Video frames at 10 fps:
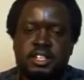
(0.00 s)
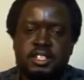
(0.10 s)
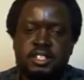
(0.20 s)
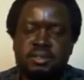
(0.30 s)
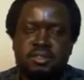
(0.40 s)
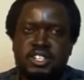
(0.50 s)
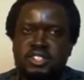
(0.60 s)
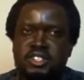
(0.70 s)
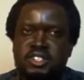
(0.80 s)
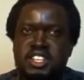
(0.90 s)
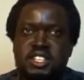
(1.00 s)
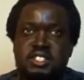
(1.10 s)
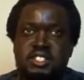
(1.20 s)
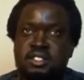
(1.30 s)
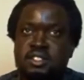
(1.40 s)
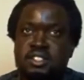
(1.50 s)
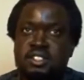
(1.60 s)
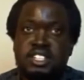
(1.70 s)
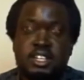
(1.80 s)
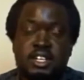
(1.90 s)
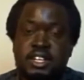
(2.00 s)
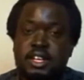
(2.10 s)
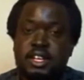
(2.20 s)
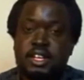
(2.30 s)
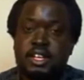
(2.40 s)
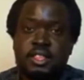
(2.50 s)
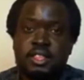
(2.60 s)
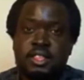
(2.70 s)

1,000%.